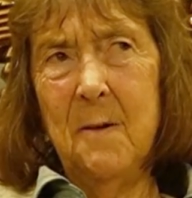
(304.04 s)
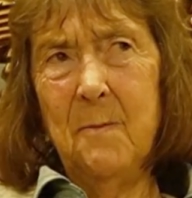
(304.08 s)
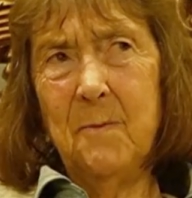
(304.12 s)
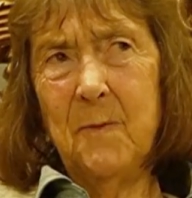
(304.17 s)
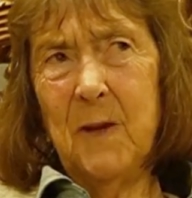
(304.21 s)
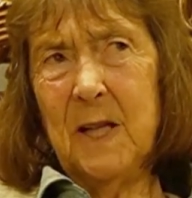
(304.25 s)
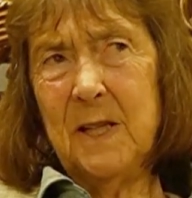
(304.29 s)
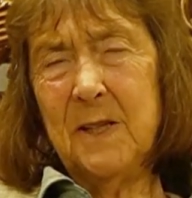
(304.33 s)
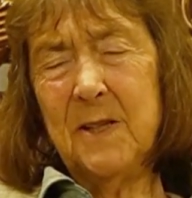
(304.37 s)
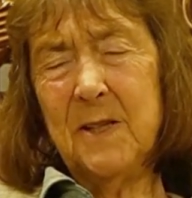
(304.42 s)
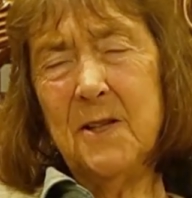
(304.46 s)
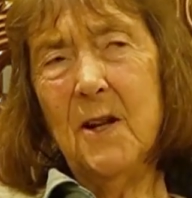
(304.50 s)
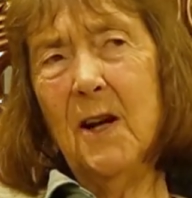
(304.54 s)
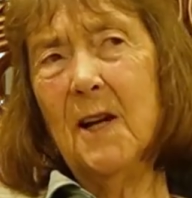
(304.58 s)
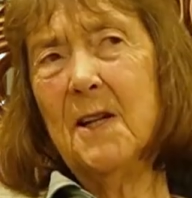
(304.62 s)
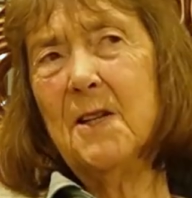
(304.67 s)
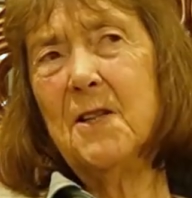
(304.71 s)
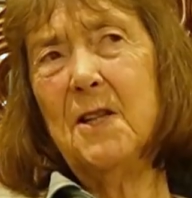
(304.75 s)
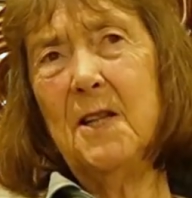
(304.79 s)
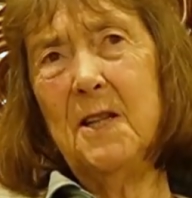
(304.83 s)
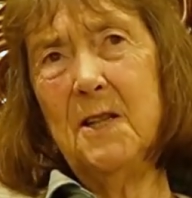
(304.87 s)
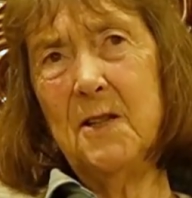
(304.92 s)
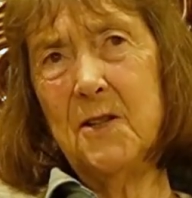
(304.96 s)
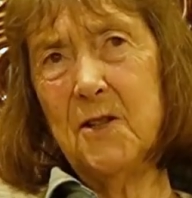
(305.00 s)
it's not
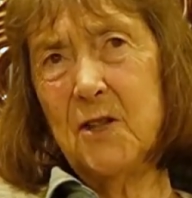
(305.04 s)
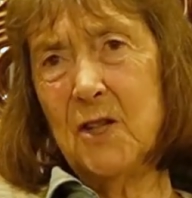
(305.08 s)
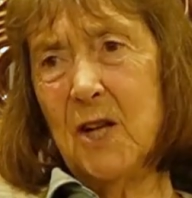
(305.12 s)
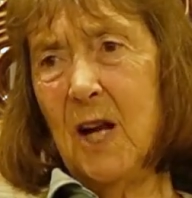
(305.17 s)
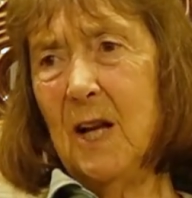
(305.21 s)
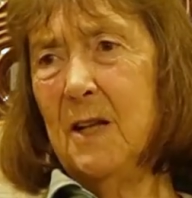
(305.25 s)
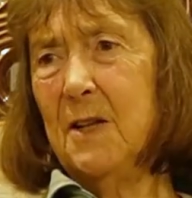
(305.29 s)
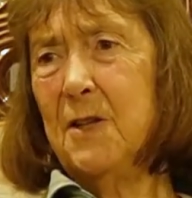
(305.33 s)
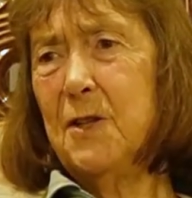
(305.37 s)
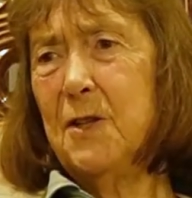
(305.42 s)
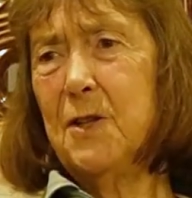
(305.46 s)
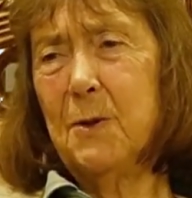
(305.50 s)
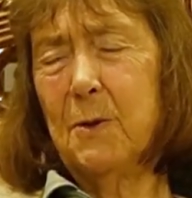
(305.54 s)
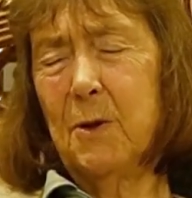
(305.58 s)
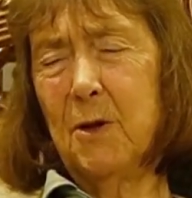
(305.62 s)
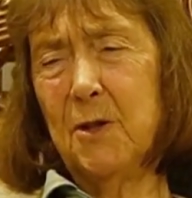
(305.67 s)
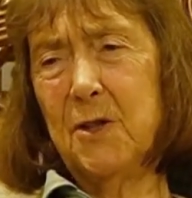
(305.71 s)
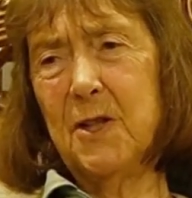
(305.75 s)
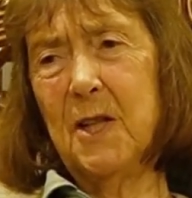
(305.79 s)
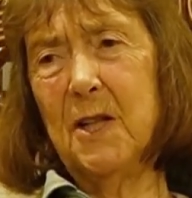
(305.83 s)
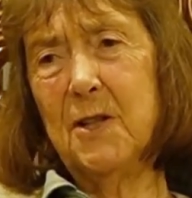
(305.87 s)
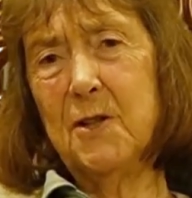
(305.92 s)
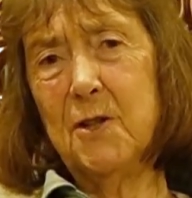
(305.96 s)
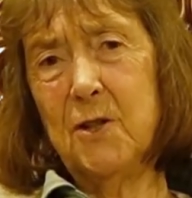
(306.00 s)
actually a challenge,
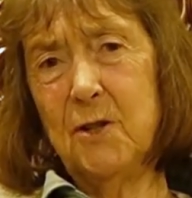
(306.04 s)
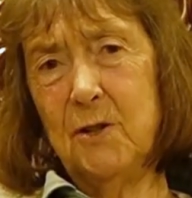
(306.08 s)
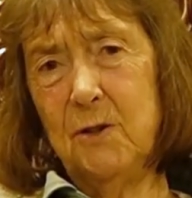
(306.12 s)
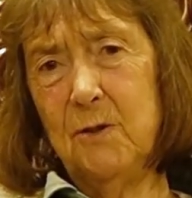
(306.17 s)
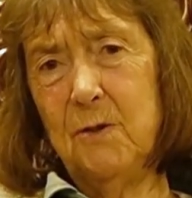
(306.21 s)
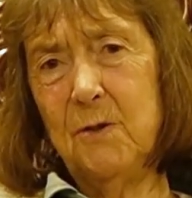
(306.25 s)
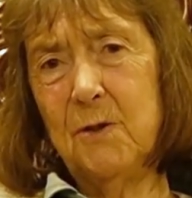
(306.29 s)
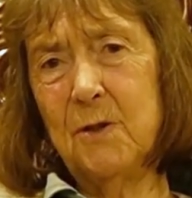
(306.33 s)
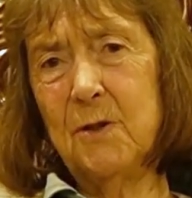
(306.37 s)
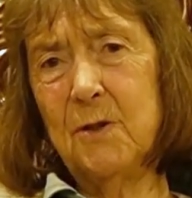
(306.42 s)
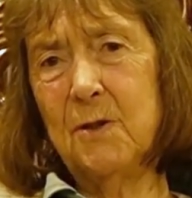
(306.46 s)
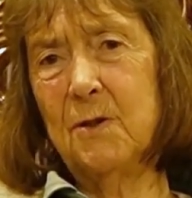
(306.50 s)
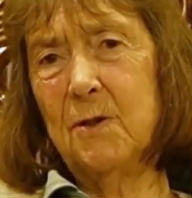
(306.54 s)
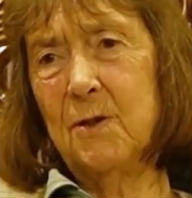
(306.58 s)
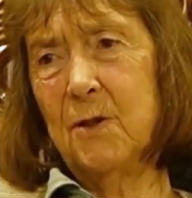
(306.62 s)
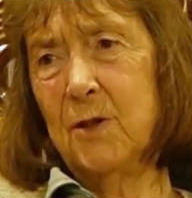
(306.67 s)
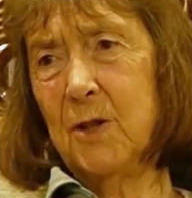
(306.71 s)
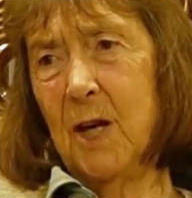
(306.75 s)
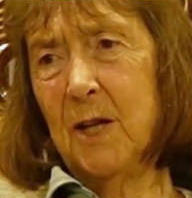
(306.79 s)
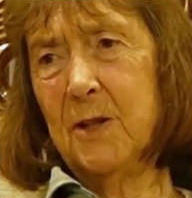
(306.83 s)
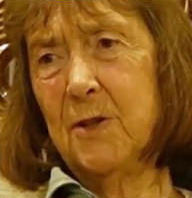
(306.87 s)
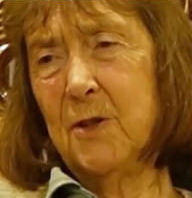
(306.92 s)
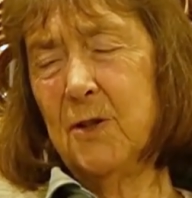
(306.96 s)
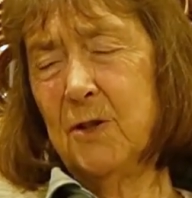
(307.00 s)
because I choose
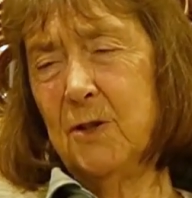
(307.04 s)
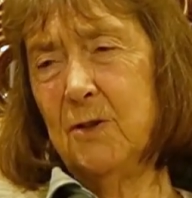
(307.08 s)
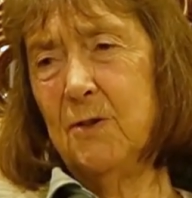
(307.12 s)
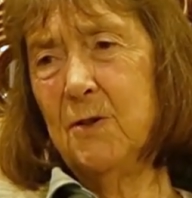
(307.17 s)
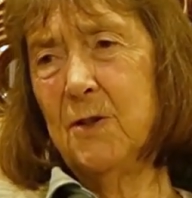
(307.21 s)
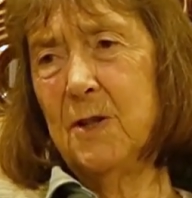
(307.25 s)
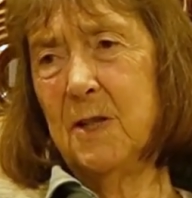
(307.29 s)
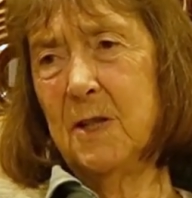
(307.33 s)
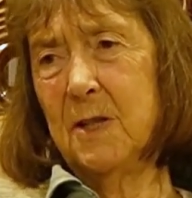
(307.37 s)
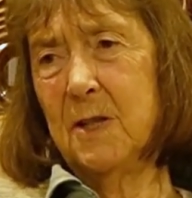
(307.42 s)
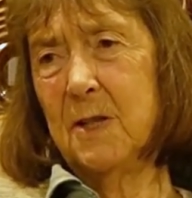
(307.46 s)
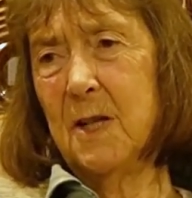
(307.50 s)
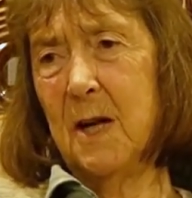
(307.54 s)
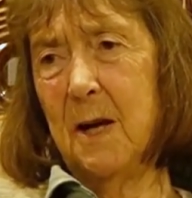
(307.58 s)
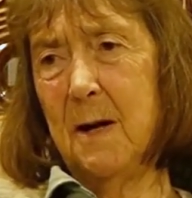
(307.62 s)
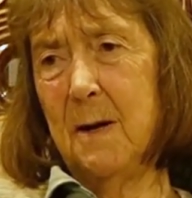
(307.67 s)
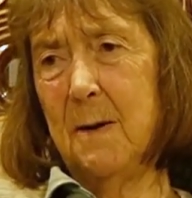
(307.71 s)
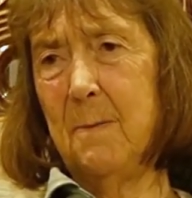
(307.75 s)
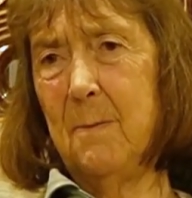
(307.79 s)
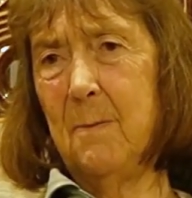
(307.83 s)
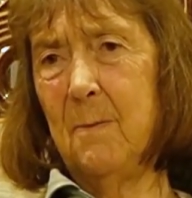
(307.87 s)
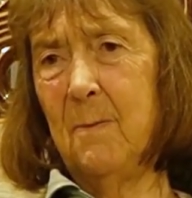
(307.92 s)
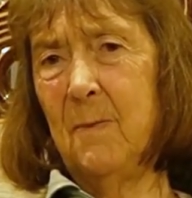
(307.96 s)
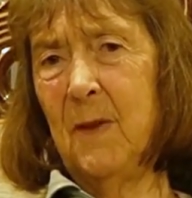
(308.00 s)
the
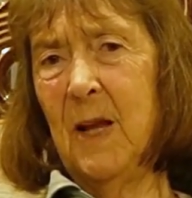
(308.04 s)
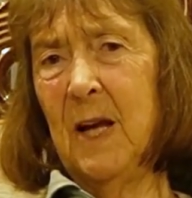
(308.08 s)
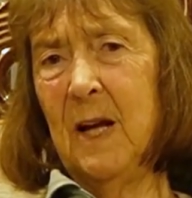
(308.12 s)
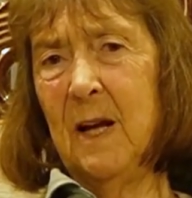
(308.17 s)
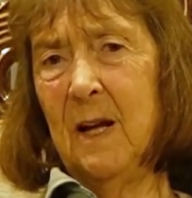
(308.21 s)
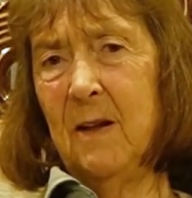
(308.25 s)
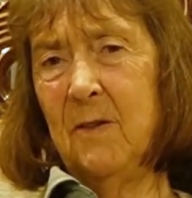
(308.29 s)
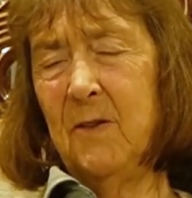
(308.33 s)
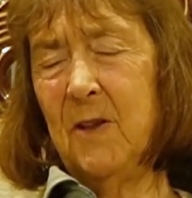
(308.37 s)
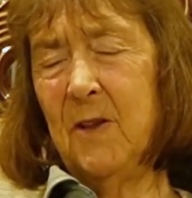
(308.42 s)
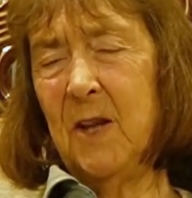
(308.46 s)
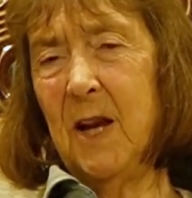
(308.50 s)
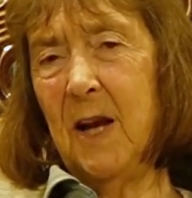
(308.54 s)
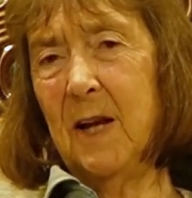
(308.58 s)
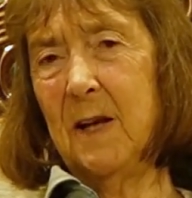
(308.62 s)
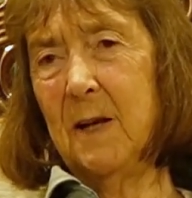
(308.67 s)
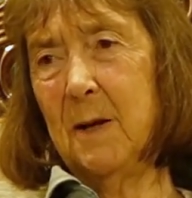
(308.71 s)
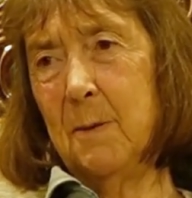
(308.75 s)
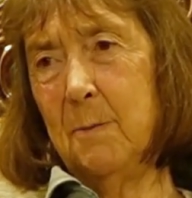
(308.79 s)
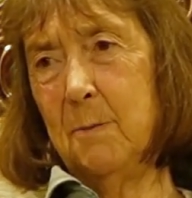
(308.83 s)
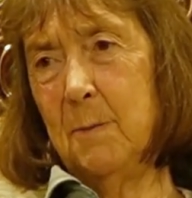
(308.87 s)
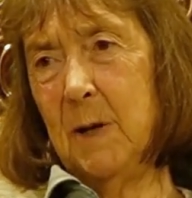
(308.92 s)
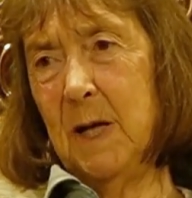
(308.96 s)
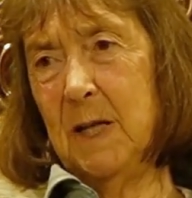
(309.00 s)
time that I
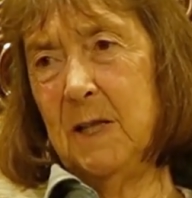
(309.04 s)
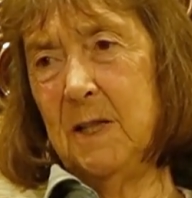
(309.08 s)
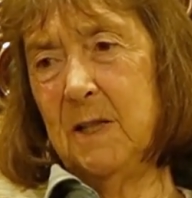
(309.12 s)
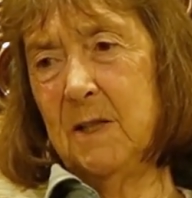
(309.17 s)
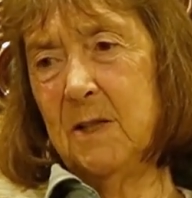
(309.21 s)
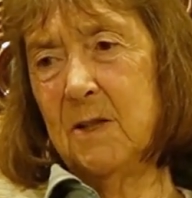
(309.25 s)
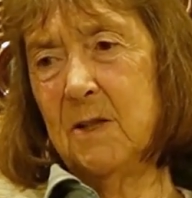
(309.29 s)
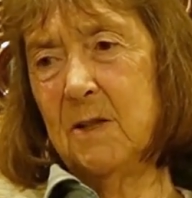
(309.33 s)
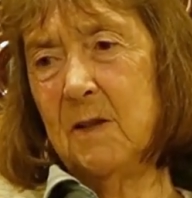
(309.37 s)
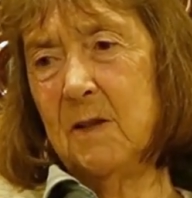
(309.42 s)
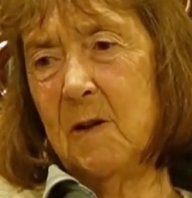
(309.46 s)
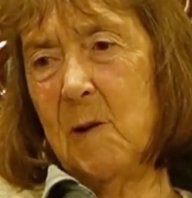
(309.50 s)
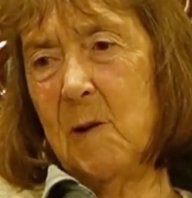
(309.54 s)
can manage.